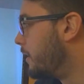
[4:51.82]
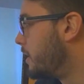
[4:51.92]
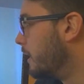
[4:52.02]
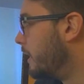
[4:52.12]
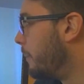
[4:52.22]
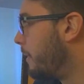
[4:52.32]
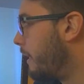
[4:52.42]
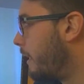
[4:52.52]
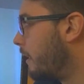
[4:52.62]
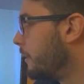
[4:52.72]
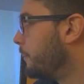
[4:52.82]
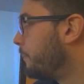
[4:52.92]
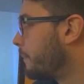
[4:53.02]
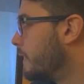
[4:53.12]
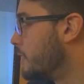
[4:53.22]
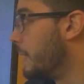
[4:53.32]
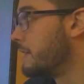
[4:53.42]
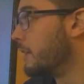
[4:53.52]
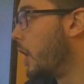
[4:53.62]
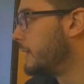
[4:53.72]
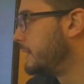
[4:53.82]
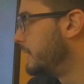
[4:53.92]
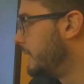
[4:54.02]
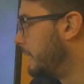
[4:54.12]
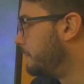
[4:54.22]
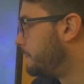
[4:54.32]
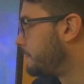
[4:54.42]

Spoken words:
chilling up there. So he hasn't lost it yet.